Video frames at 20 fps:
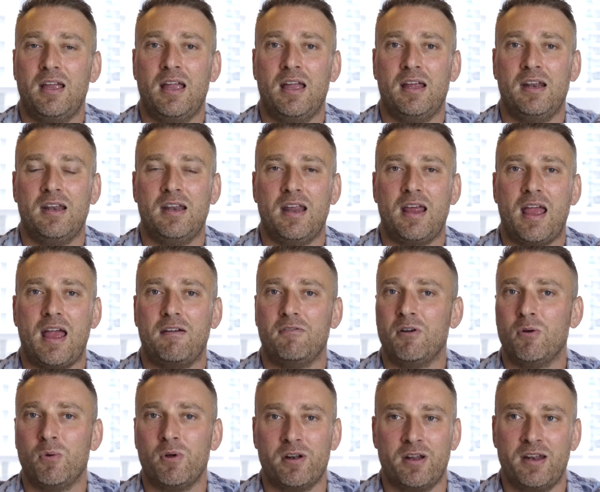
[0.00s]
and
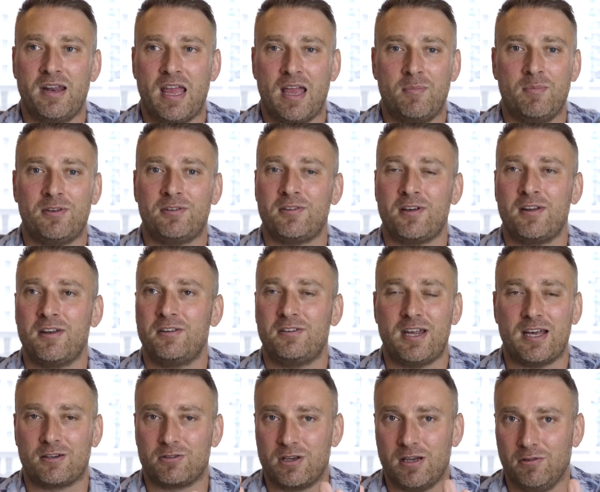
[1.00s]
everyone on Amazon is
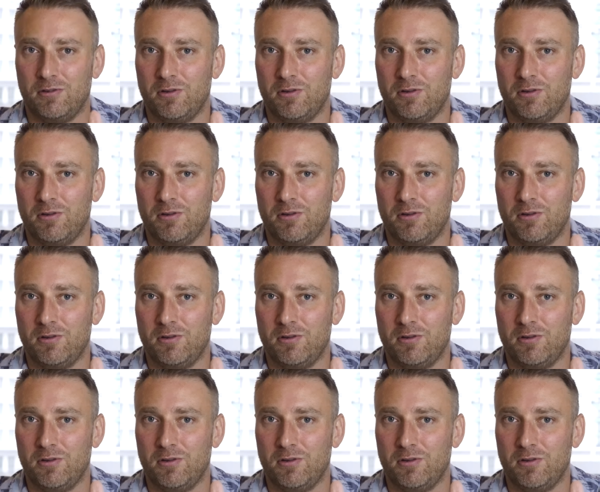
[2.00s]
actually